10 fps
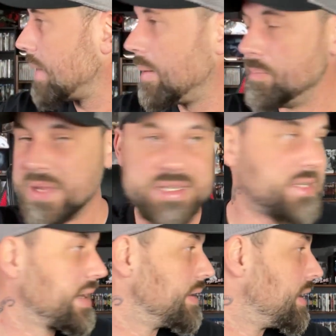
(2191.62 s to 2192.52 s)
I'm
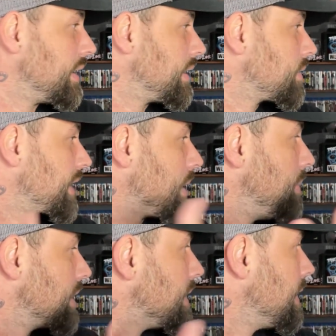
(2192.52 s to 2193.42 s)
missing. I don't think I
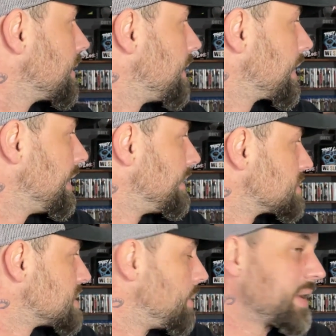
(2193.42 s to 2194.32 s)
picked anything
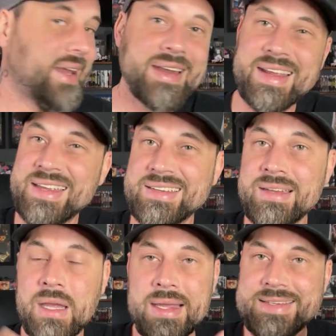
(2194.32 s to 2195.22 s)
else up again.
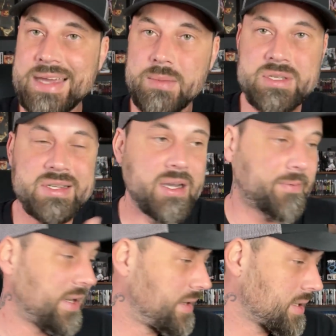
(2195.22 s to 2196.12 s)
Times are tough
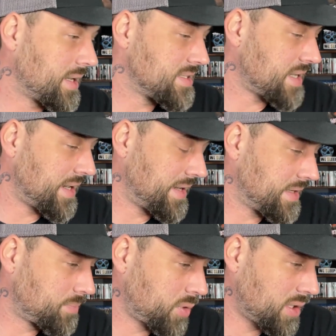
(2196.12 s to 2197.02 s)
right now, guys. I
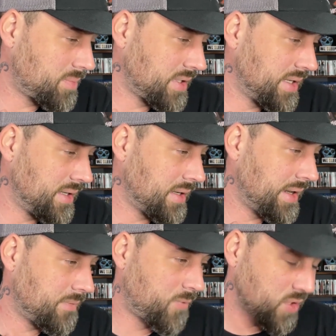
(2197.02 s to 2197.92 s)
had
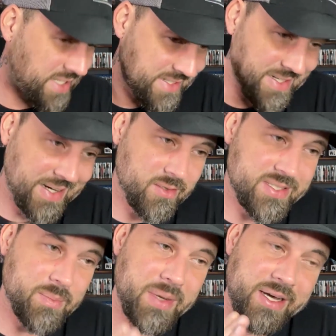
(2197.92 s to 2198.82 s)
14
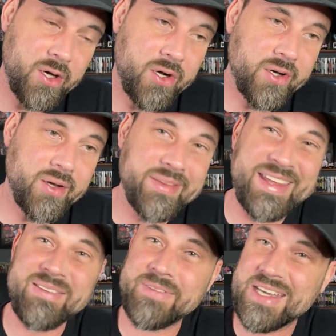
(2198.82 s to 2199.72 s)
titles in my cart on the
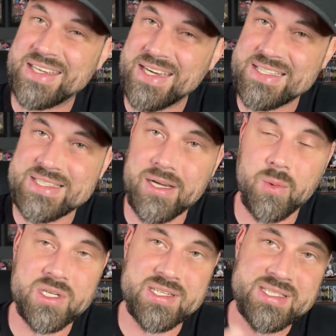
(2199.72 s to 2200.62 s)
MVD sale,
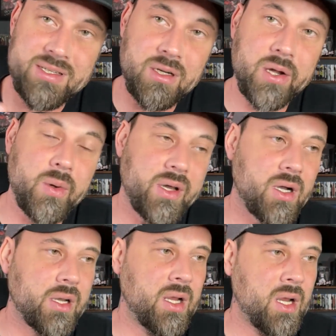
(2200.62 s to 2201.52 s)
which is still
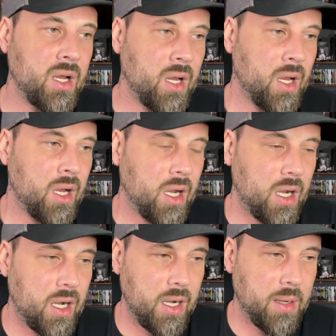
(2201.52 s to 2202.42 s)
going
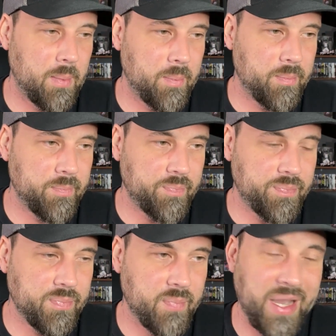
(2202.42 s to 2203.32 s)
on.
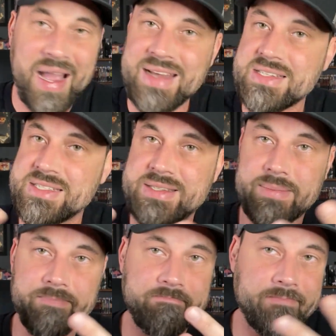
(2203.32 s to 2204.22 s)
But I just
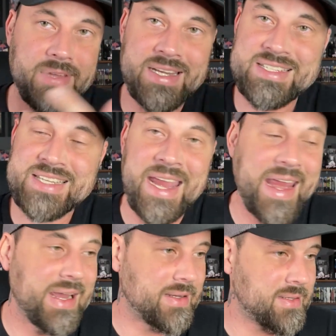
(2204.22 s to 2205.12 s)

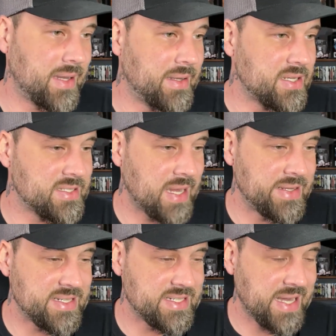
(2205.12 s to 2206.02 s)
can't
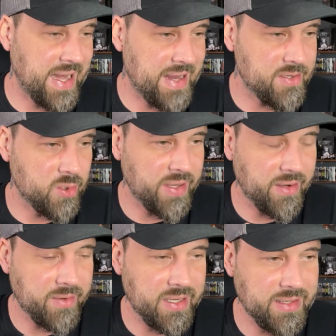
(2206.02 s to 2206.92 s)
do that
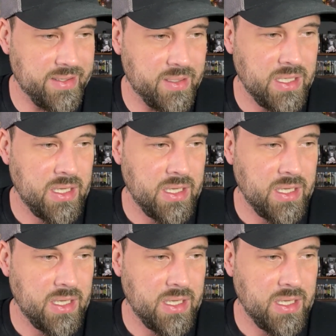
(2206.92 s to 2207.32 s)
right now.